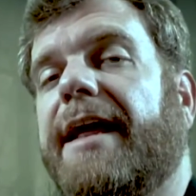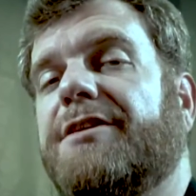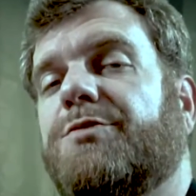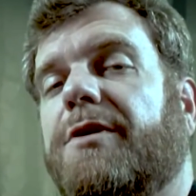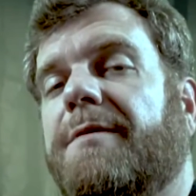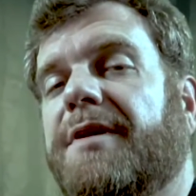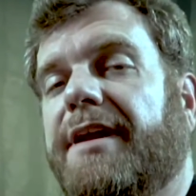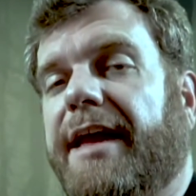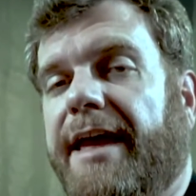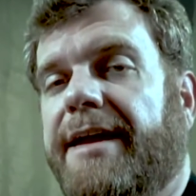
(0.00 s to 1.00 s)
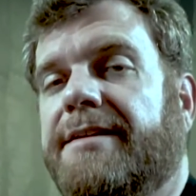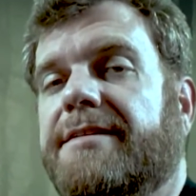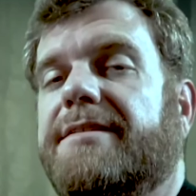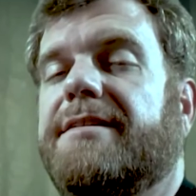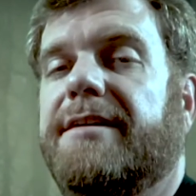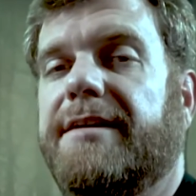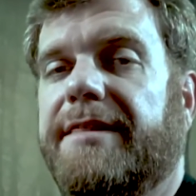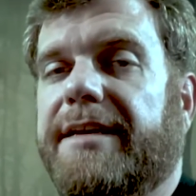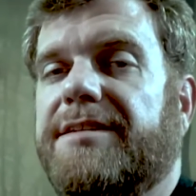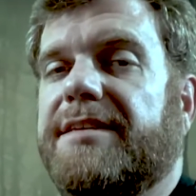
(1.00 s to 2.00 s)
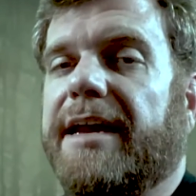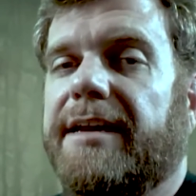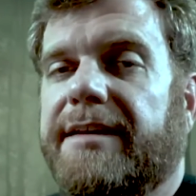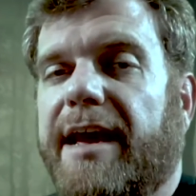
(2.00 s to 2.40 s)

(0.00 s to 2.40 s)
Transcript: that's where I'm going to end the second